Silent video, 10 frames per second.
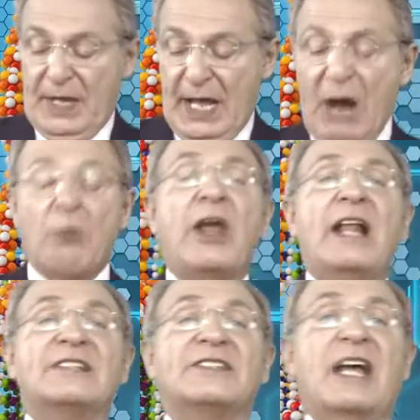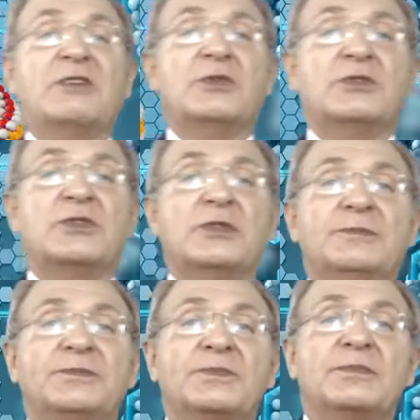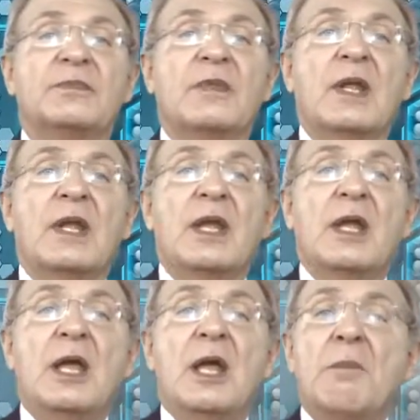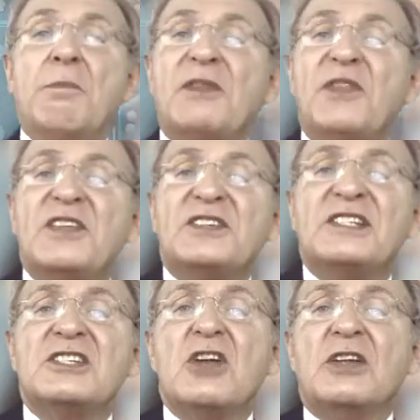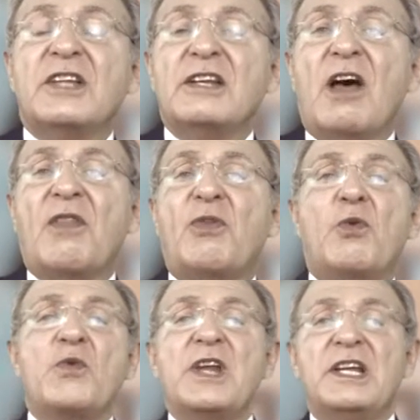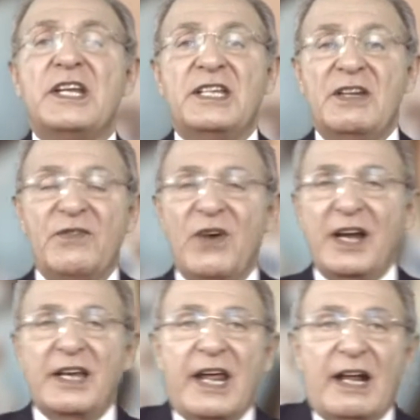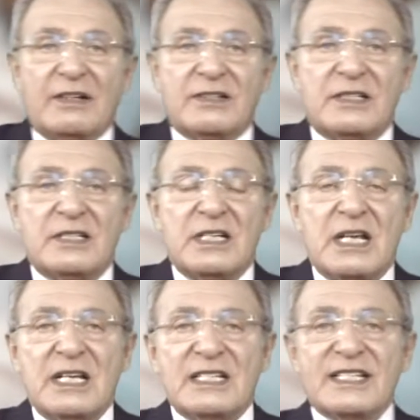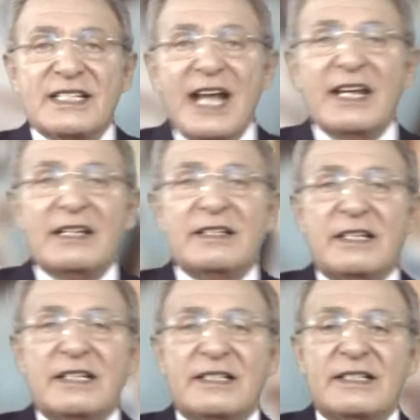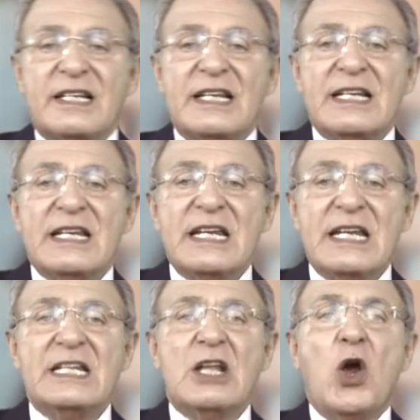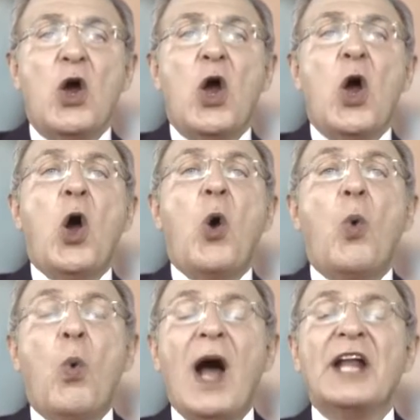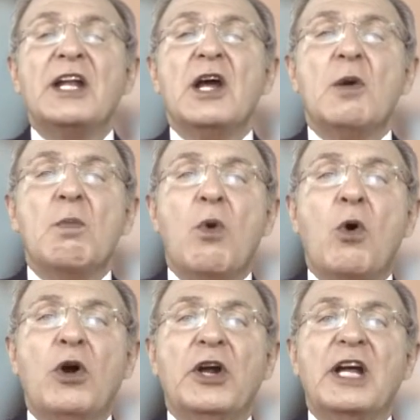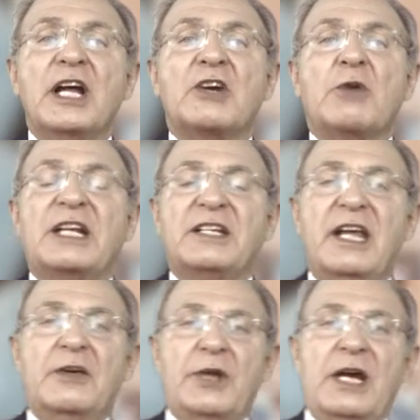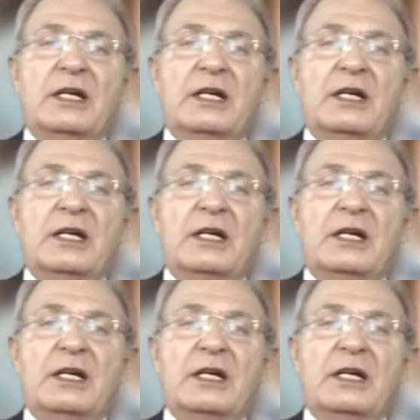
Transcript: our health status. But this is not enough to really define health. Scientists need one more criteria.